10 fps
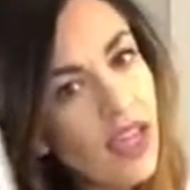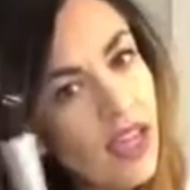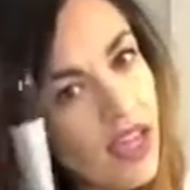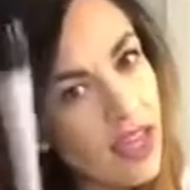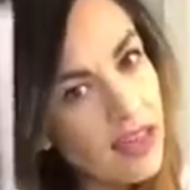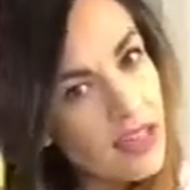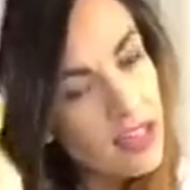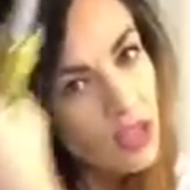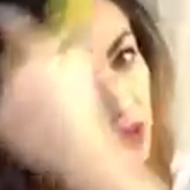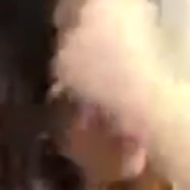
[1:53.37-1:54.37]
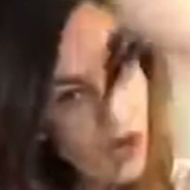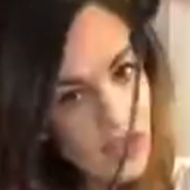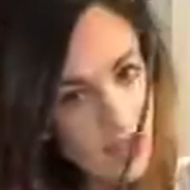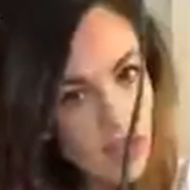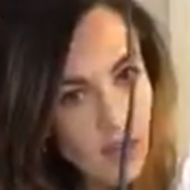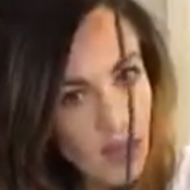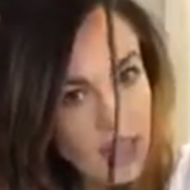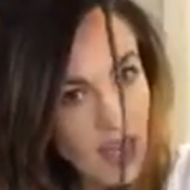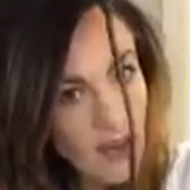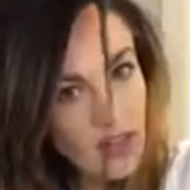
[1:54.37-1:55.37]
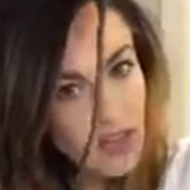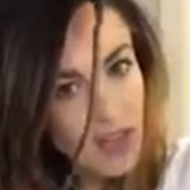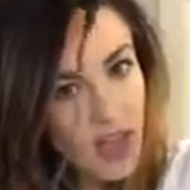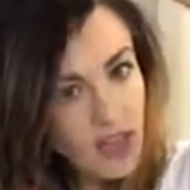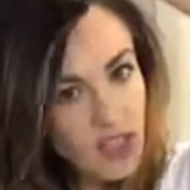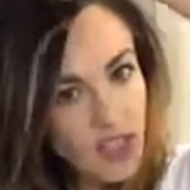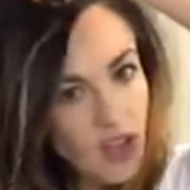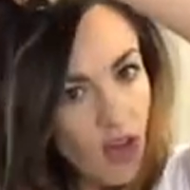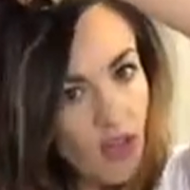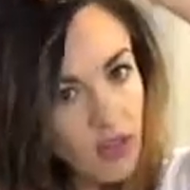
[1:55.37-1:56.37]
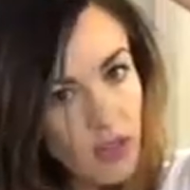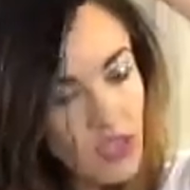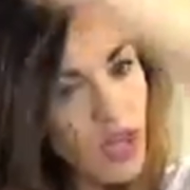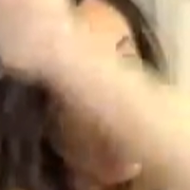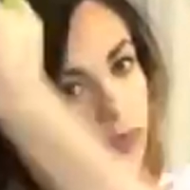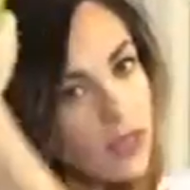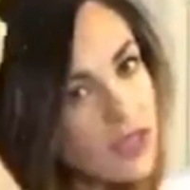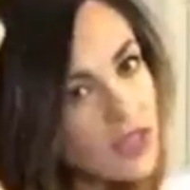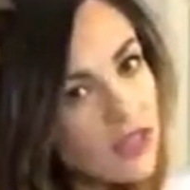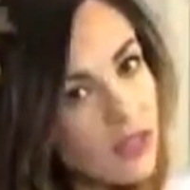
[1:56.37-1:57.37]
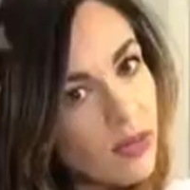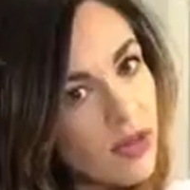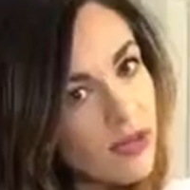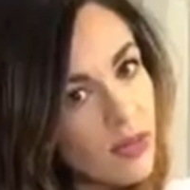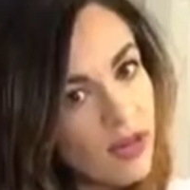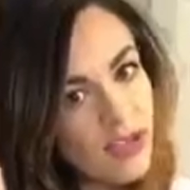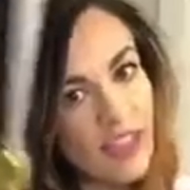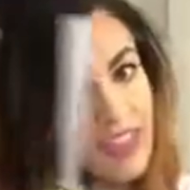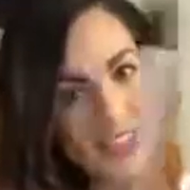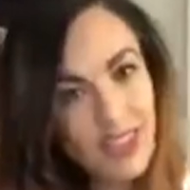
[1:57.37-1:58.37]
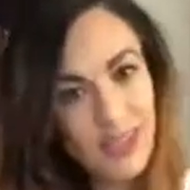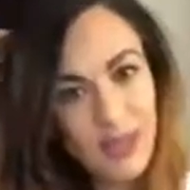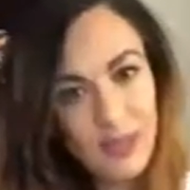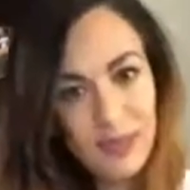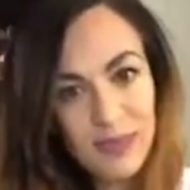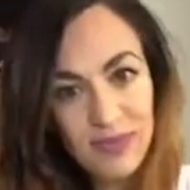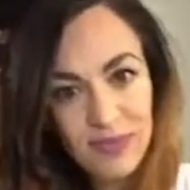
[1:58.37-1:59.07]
And notice how it's not just all from the top. There's a little bit from underneath too.